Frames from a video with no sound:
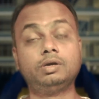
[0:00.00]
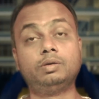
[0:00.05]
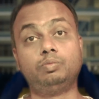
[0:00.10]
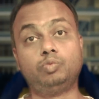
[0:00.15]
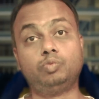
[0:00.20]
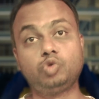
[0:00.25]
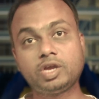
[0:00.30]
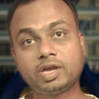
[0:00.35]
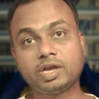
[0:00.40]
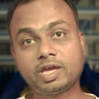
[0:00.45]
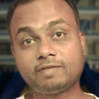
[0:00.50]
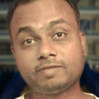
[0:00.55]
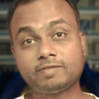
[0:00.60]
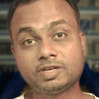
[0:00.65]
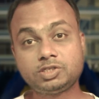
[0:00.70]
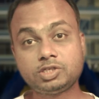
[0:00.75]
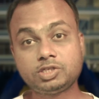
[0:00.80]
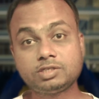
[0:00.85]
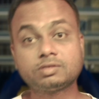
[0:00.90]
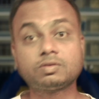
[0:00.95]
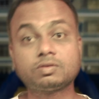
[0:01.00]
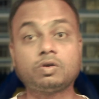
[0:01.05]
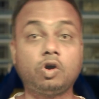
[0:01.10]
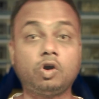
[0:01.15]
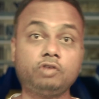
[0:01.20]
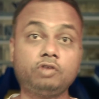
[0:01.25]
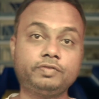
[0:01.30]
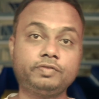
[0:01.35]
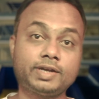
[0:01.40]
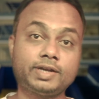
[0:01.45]
Moving averages
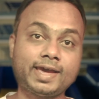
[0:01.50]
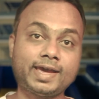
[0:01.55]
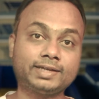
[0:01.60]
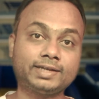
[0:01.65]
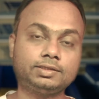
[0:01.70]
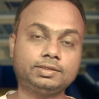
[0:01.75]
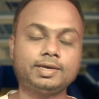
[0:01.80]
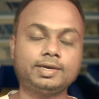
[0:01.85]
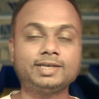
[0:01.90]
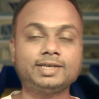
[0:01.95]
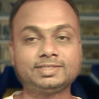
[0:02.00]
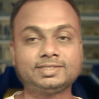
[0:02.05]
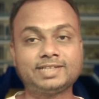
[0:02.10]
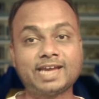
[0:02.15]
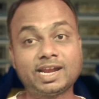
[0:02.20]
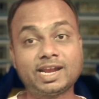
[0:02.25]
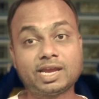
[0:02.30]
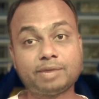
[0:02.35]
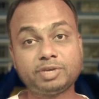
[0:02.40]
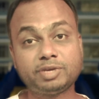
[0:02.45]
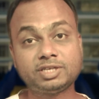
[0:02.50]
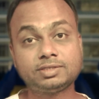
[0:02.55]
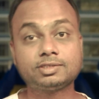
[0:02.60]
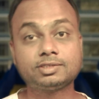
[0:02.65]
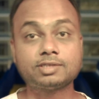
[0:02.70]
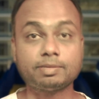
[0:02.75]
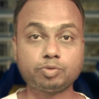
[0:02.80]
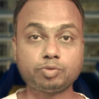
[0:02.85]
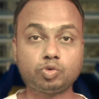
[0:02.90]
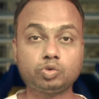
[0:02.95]
often act as dynamic
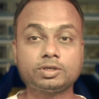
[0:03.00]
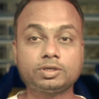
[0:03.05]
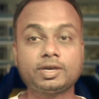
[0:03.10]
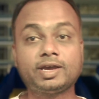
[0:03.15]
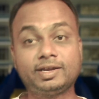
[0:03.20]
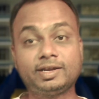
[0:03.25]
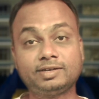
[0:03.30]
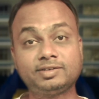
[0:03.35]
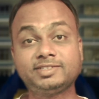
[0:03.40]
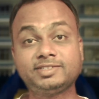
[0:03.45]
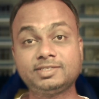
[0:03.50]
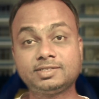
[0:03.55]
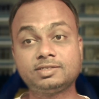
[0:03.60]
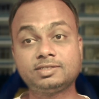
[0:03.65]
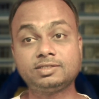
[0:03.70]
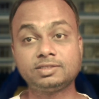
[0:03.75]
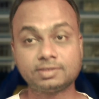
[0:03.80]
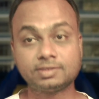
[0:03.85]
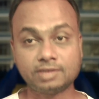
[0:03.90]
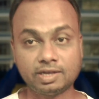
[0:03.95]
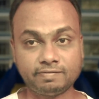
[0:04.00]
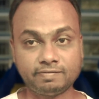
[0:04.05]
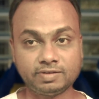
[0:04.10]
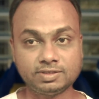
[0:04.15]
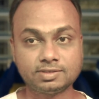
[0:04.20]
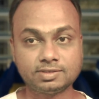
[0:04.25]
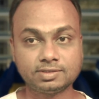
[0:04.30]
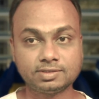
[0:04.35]
support and resistance levels.